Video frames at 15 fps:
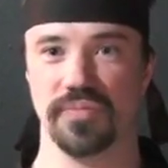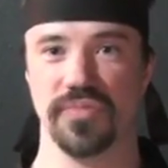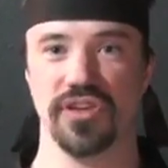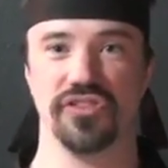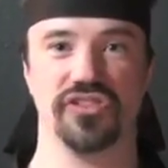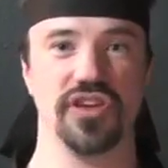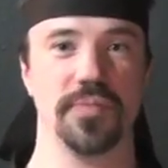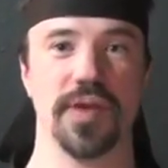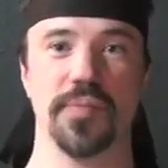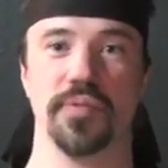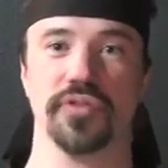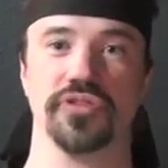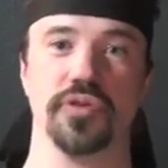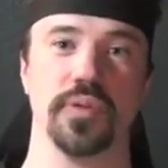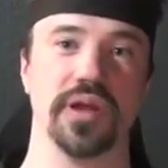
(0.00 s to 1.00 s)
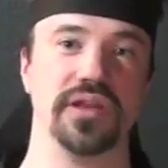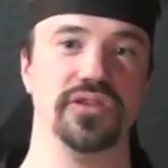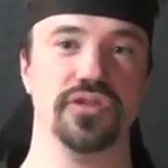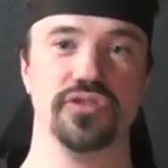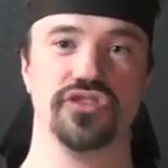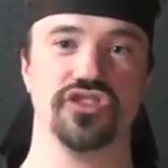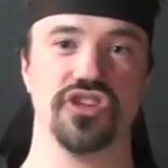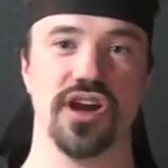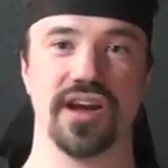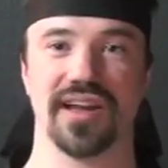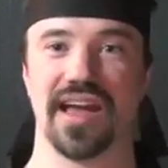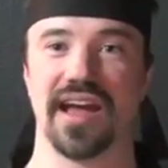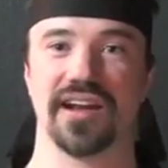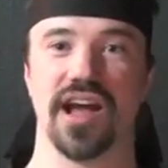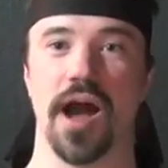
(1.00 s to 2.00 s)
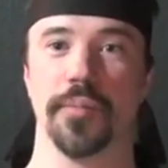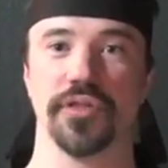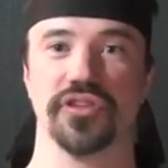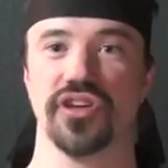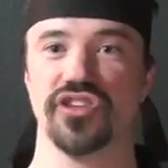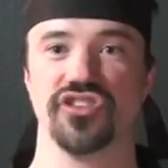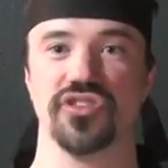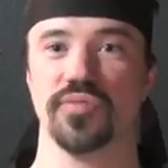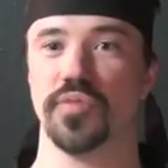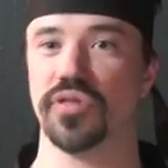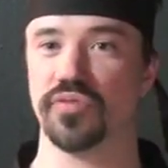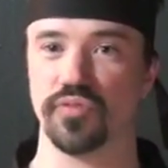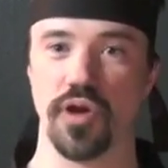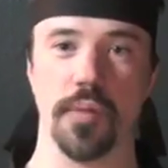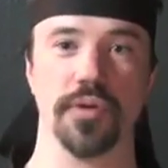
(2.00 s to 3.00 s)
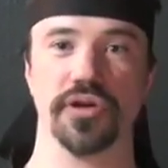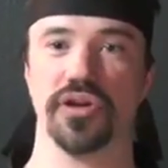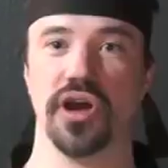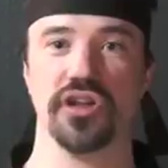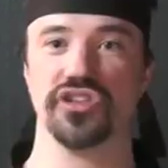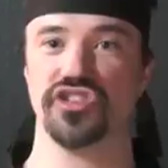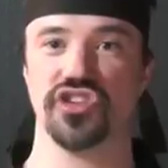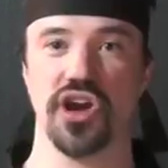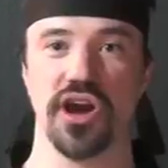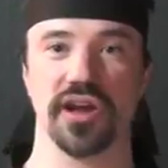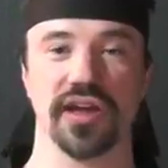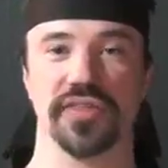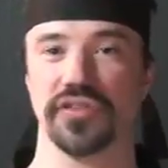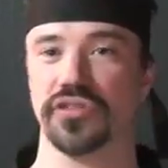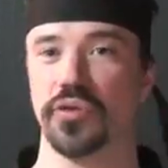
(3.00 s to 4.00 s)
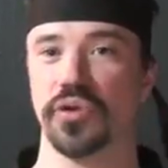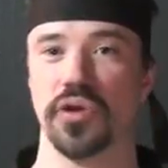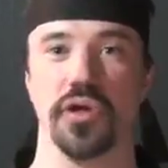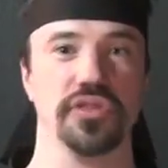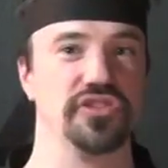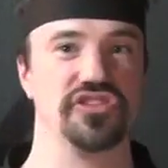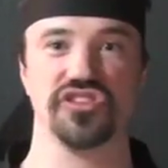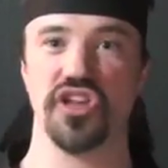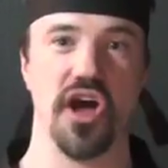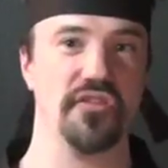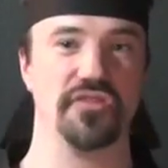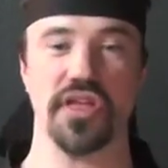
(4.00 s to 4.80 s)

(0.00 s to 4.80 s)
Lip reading: you see people doing nunchuck at competition with rubber nunchuck, and they're doing all this stuff